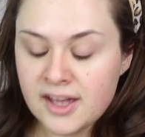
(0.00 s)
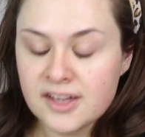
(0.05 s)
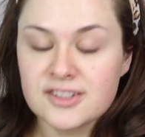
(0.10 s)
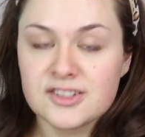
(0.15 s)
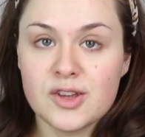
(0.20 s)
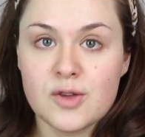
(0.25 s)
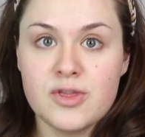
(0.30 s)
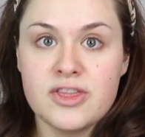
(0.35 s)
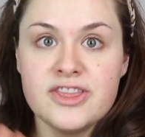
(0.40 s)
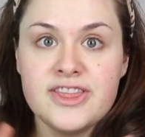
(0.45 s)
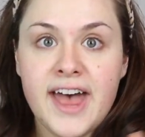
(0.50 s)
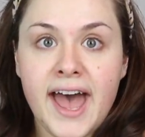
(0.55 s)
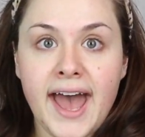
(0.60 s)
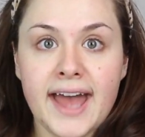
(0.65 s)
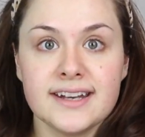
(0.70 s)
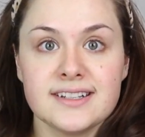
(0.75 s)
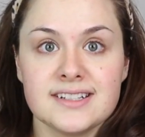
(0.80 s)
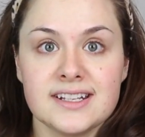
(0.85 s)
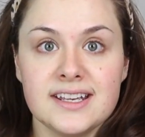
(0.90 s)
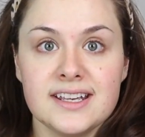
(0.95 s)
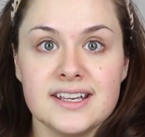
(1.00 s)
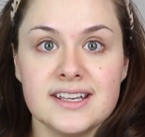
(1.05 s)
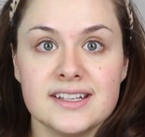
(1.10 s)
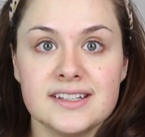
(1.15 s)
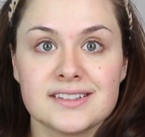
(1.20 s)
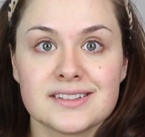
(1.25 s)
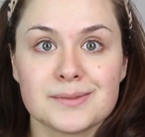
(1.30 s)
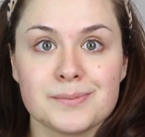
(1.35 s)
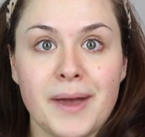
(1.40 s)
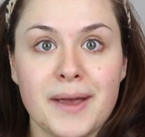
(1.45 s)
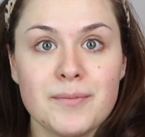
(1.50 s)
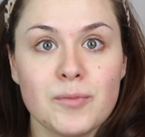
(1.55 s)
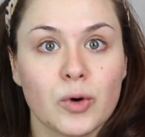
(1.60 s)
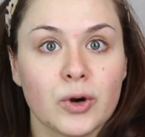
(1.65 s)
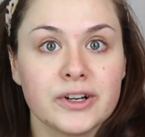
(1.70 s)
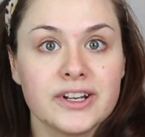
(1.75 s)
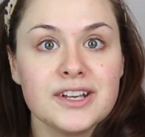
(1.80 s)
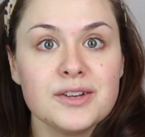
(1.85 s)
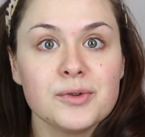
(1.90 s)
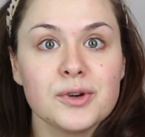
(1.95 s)
So that is my
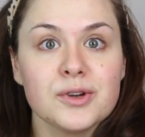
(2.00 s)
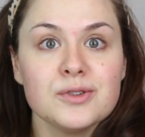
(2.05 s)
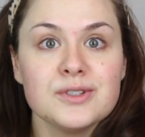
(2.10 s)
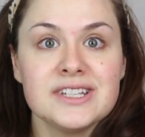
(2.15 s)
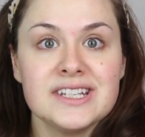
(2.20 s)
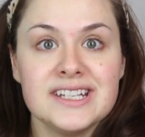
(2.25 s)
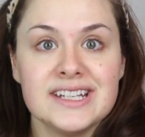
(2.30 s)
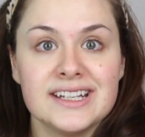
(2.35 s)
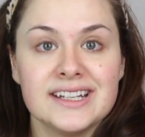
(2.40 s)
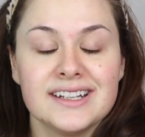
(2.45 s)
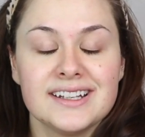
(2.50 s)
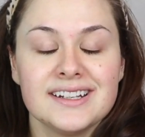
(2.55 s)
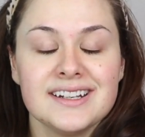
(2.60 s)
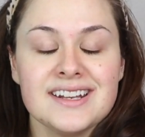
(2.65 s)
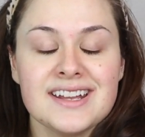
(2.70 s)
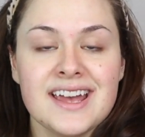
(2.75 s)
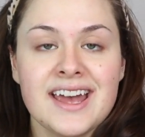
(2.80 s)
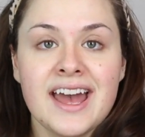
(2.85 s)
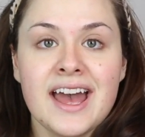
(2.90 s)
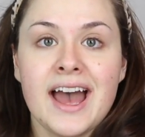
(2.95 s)
morning routine.